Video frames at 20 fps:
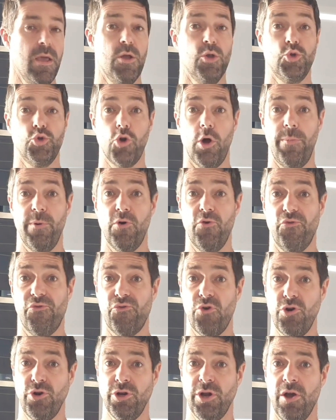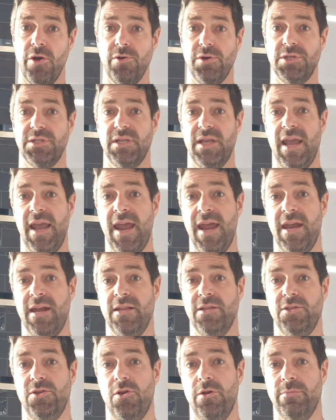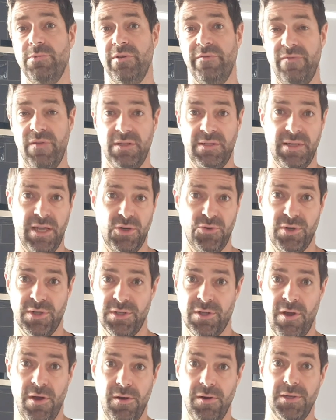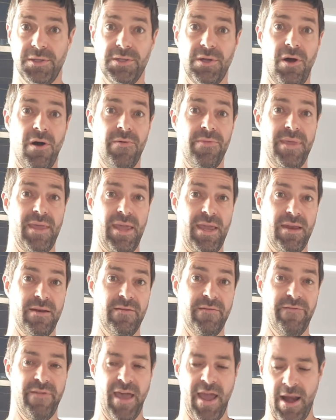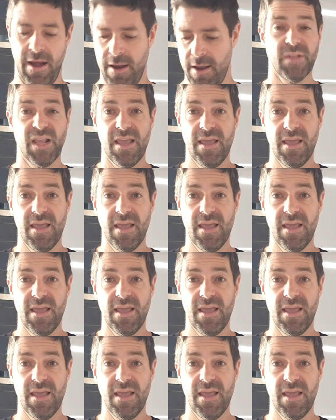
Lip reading: tropical fruit notes and in terms of the citrus notes on the end of that.